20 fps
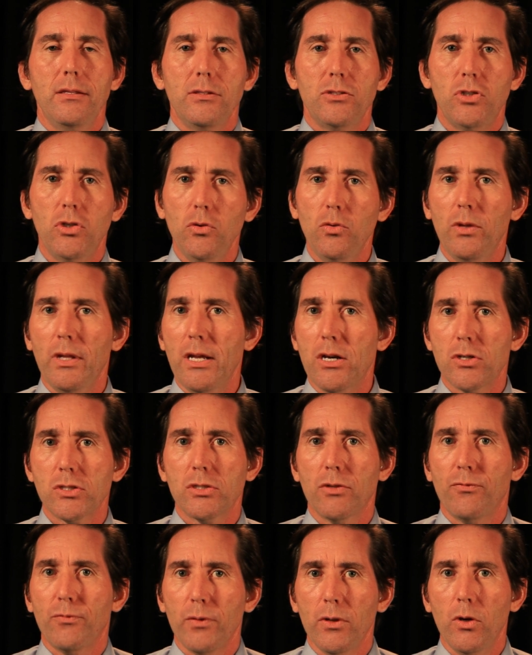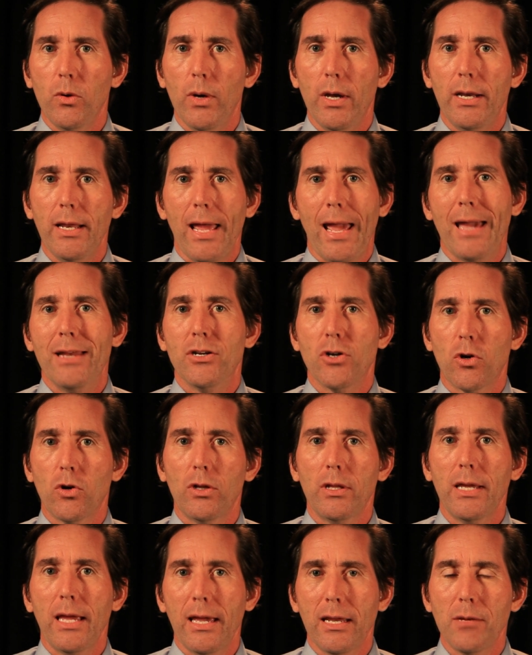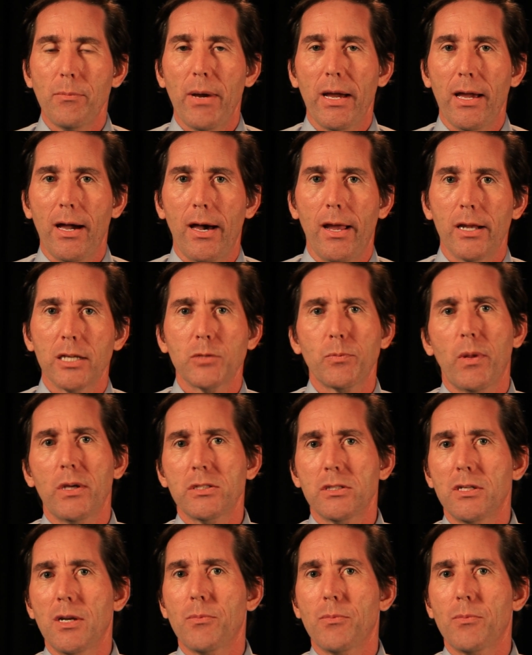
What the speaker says: 2 liters of fluid and early antibiotics, plus